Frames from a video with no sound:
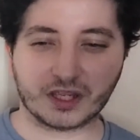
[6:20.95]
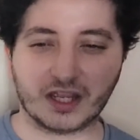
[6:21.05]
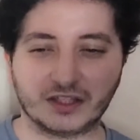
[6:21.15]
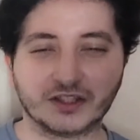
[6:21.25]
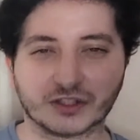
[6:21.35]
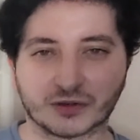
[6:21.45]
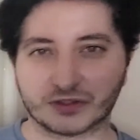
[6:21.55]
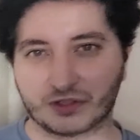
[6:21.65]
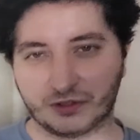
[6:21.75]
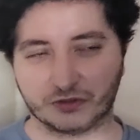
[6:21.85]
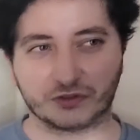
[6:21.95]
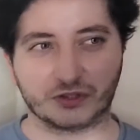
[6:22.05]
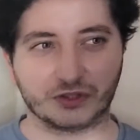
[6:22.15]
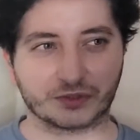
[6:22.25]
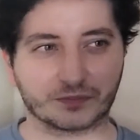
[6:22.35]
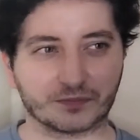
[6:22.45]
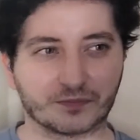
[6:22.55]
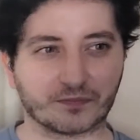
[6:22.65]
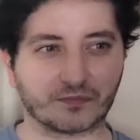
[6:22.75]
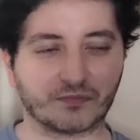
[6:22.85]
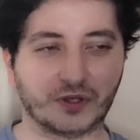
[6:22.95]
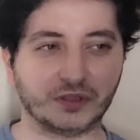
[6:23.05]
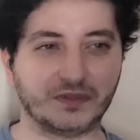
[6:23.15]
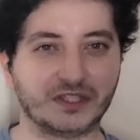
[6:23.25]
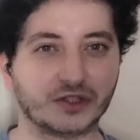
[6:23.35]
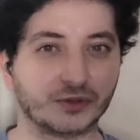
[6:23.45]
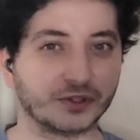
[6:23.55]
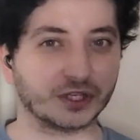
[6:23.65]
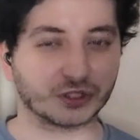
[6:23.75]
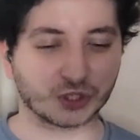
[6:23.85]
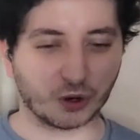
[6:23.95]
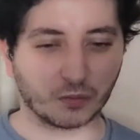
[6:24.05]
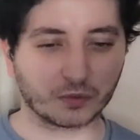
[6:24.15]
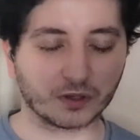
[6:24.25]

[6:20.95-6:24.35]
in this show is a good thing, because it means they're doing their job.